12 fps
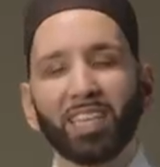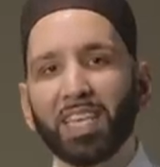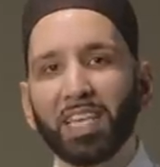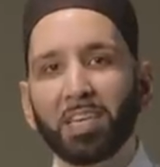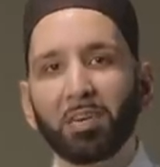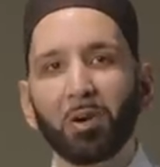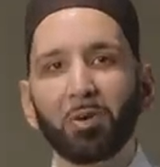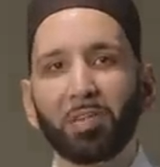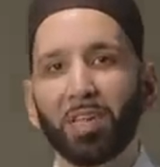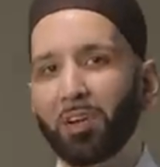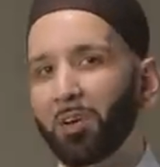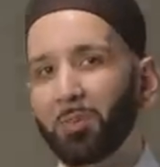the ego
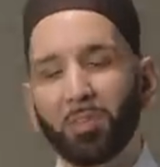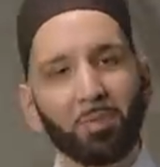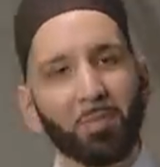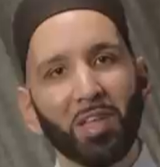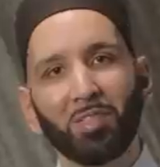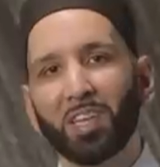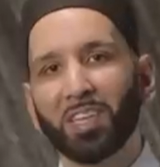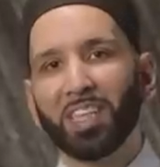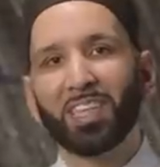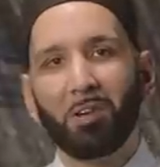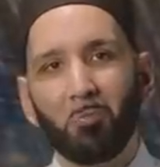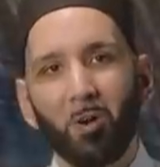that, oh, they might think
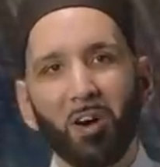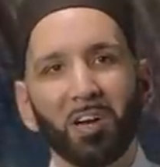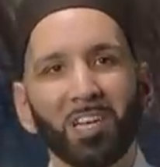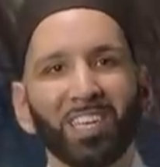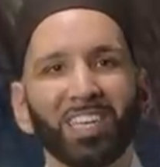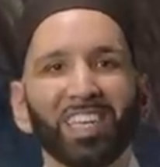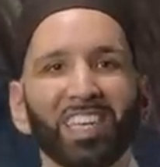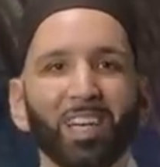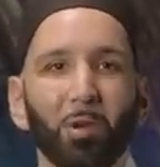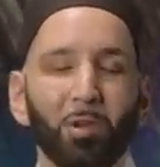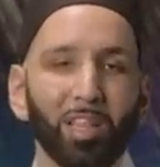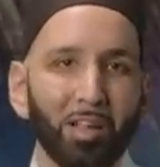that they won and
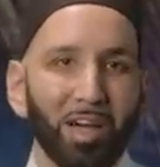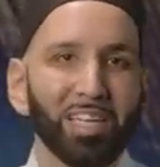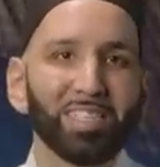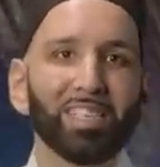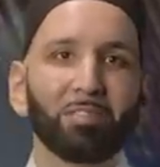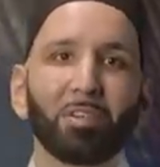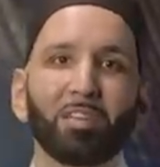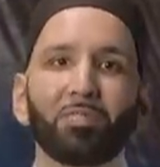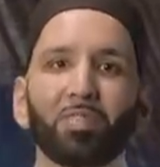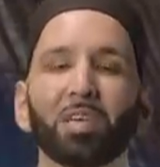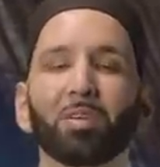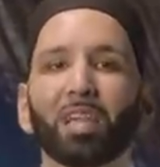we lost and we'd
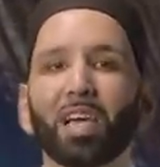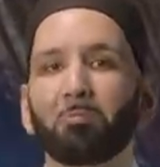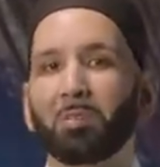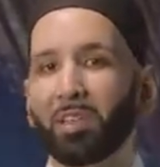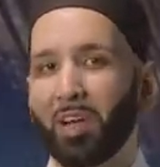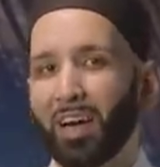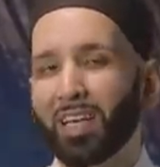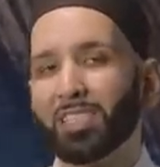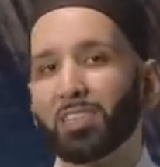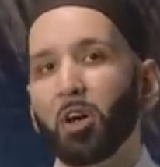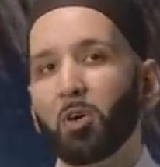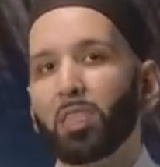feel like we
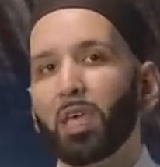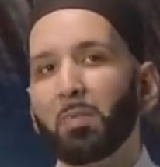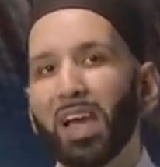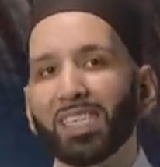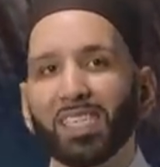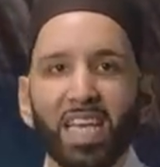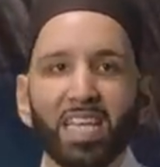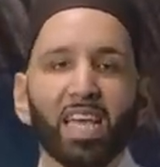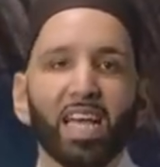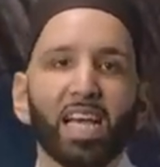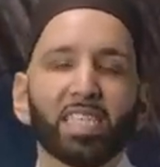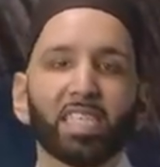lost. No, they might take
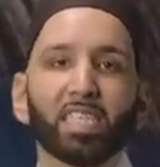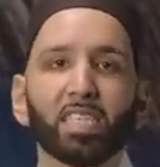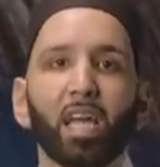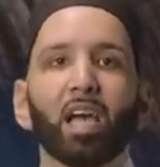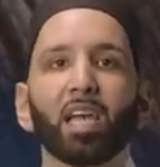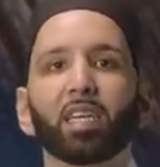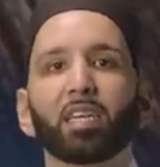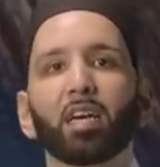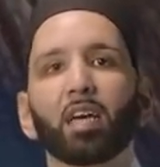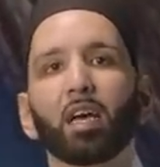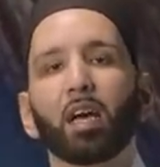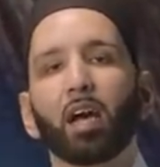that as a sign
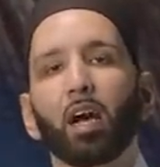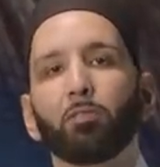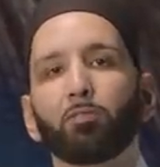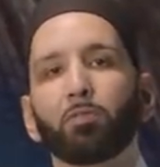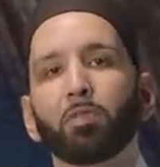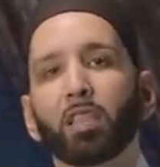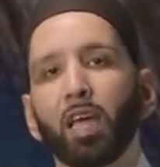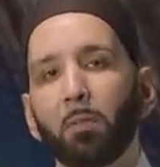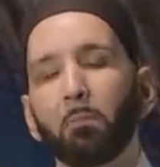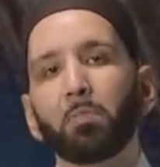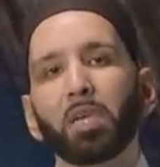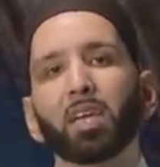of
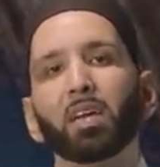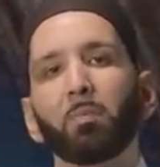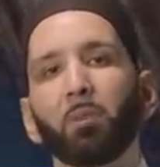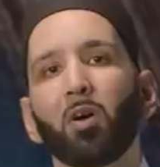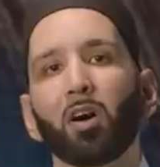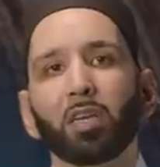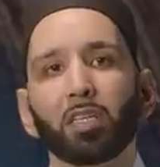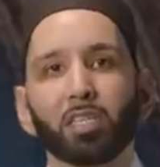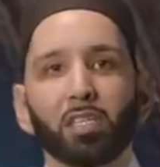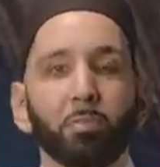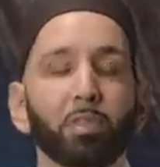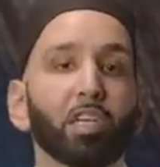them being upon
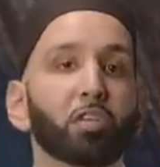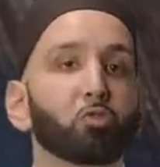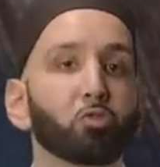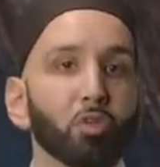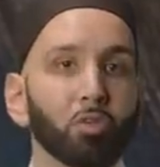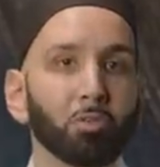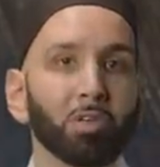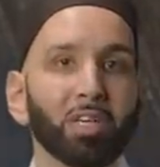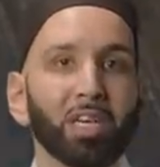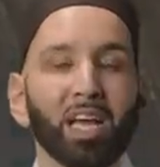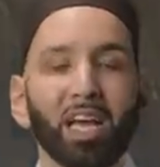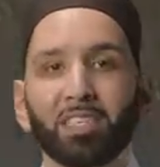something true.
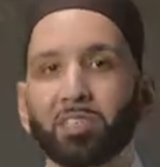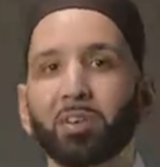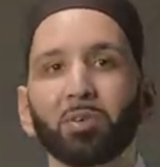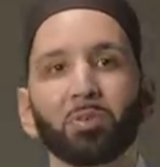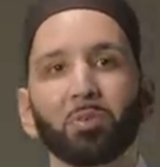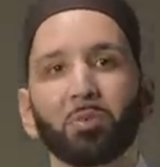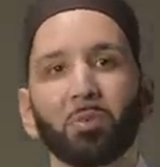And so